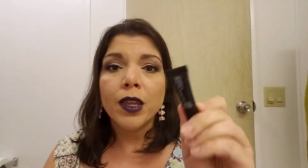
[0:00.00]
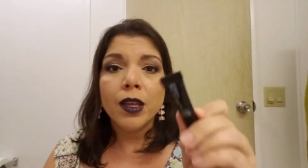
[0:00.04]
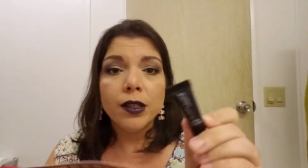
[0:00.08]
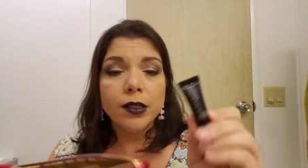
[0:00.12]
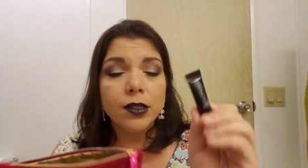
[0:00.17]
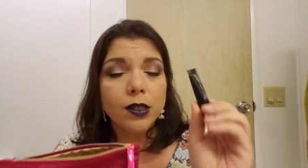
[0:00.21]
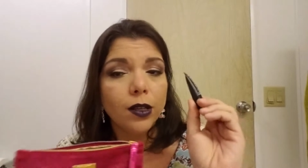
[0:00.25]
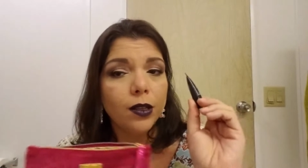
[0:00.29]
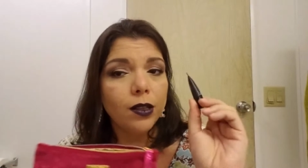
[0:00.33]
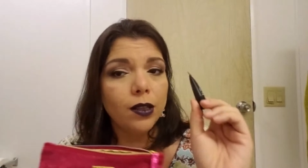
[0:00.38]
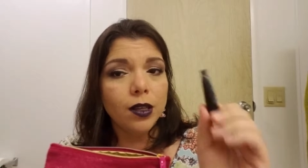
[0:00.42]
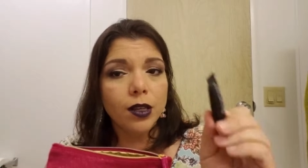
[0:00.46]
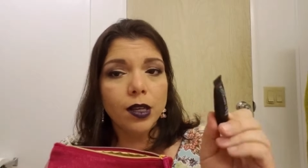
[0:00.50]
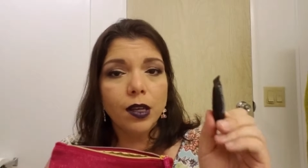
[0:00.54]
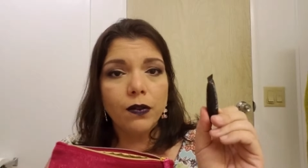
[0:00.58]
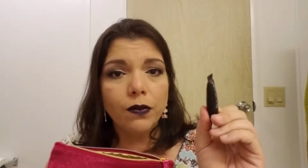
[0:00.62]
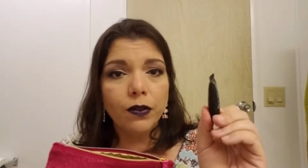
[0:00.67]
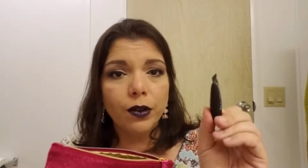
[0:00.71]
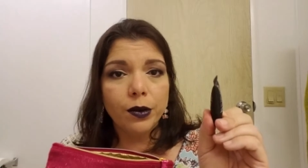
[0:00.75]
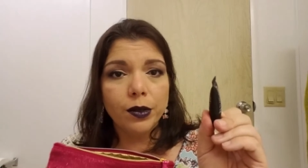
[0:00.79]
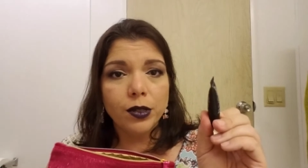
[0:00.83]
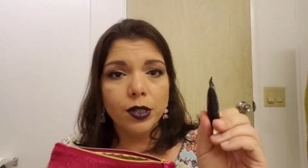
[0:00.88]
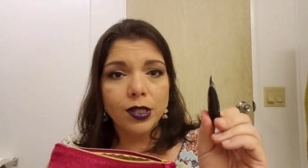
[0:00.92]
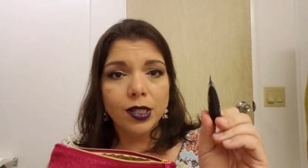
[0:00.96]
So looking
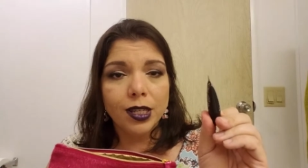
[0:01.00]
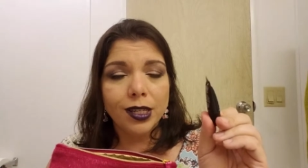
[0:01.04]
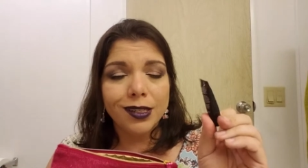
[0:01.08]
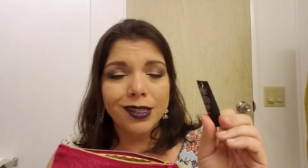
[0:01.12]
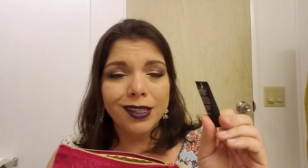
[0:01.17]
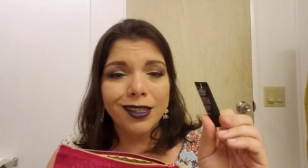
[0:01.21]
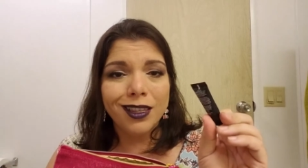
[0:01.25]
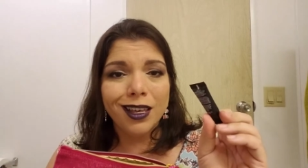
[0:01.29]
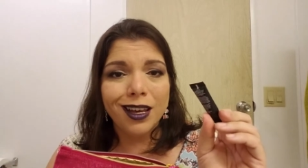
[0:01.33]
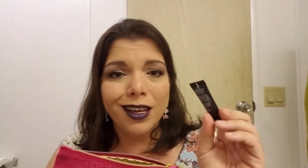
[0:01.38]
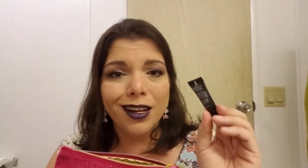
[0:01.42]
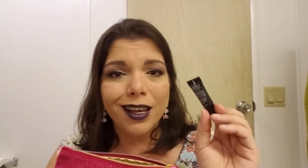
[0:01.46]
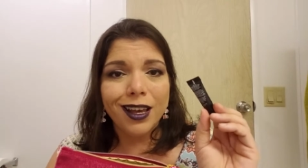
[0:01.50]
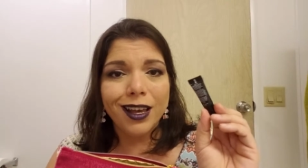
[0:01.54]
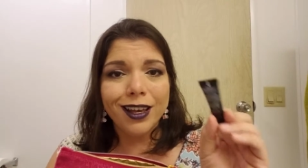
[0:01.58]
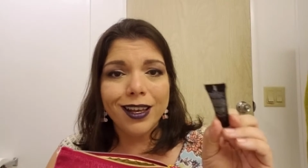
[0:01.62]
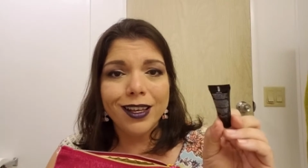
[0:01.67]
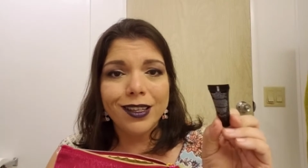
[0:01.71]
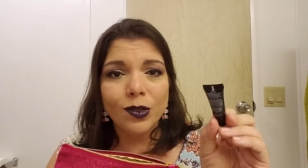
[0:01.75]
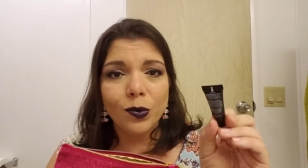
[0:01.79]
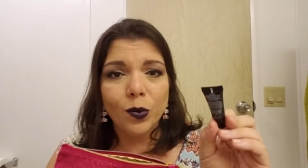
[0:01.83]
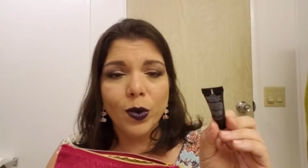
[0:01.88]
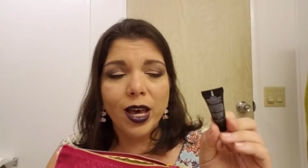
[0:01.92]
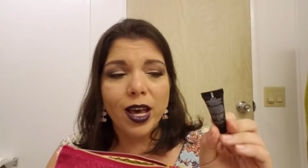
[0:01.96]
forward to testing that
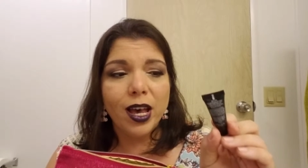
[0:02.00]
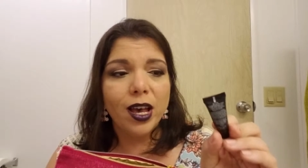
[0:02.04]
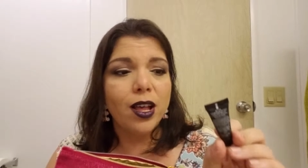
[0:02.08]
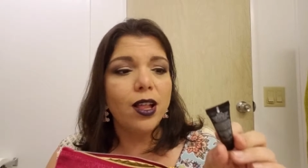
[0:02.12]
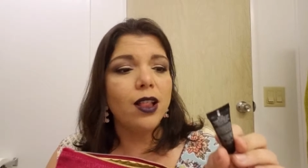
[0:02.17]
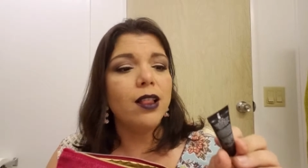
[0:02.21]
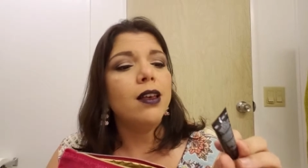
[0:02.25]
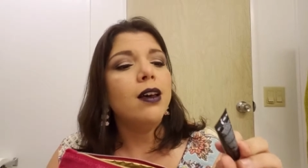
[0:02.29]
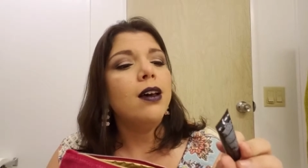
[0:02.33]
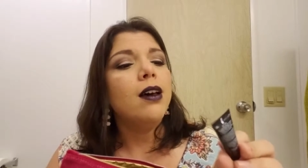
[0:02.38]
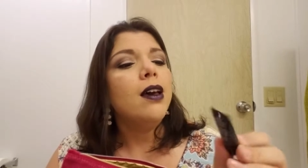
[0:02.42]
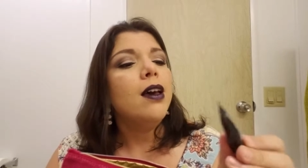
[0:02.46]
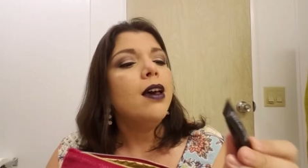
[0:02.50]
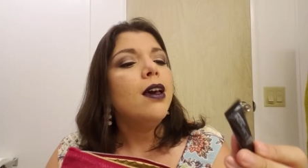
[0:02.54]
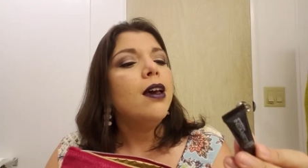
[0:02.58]
as well.